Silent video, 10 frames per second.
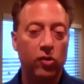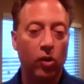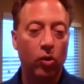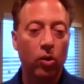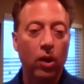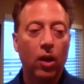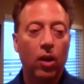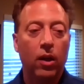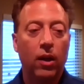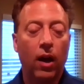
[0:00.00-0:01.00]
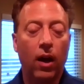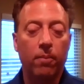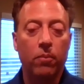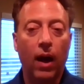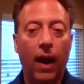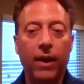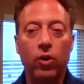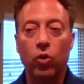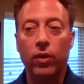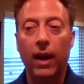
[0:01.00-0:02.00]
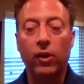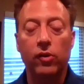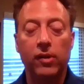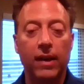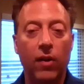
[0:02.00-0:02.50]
So I don't know that I could say now